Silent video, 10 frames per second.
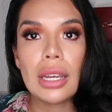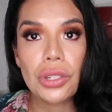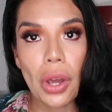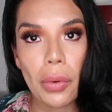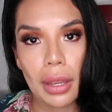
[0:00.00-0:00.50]
I
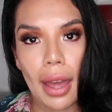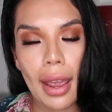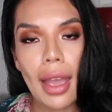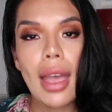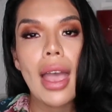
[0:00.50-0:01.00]
don't get
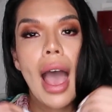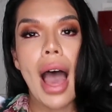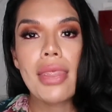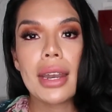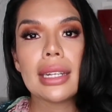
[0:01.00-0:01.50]
it,
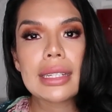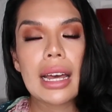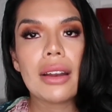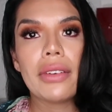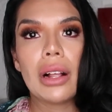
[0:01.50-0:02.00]
and then it's
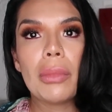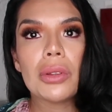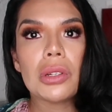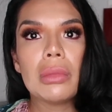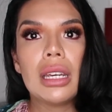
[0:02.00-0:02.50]
not
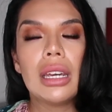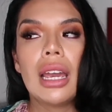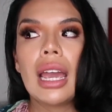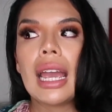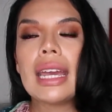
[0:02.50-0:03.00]
available to
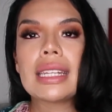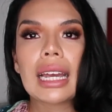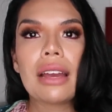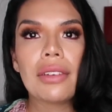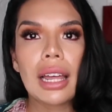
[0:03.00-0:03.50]
me, it's
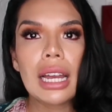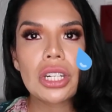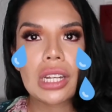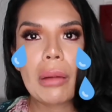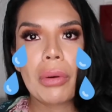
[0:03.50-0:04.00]
like I feel like I
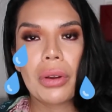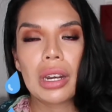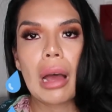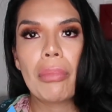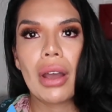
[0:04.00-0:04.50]
just got
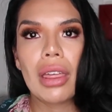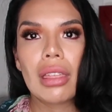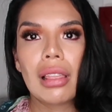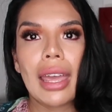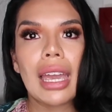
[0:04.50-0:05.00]
broken up
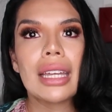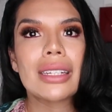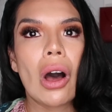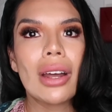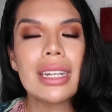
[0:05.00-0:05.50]
with. Like,
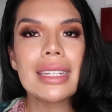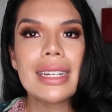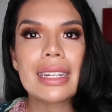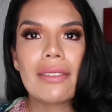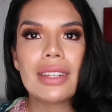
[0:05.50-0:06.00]
it's
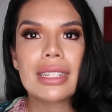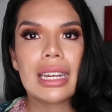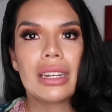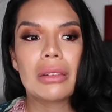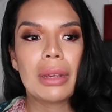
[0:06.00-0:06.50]
honestly
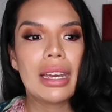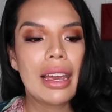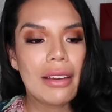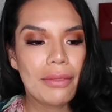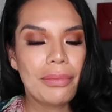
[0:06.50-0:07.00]
devastating to
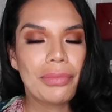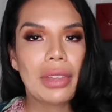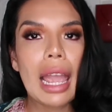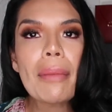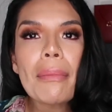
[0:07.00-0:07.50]
me.
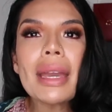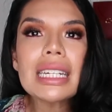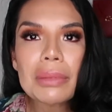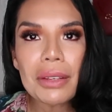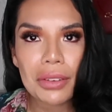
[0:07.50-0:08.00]
It
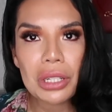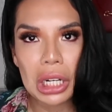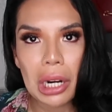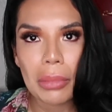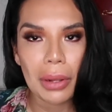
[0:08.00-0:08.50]
makes me feel
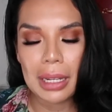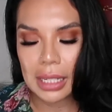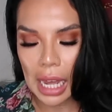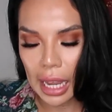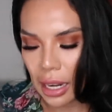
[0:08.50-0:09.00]
terrible
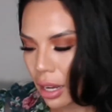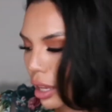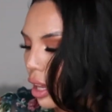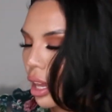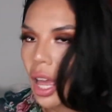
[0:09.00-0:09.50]
inside.
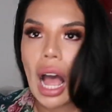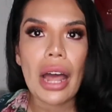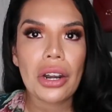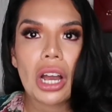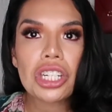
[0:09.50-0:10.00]

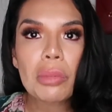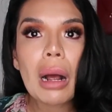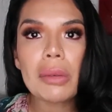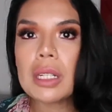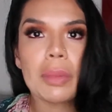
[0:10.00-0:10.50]
I don't know. I should
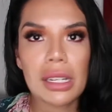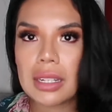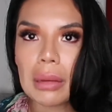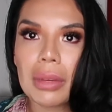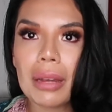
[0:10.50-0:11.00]
probably speak to
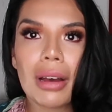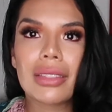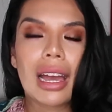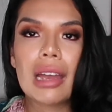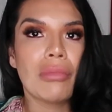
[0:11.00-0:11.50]
somebody
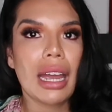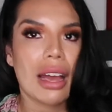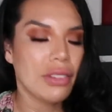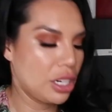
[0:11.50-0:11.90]
about that. I might have an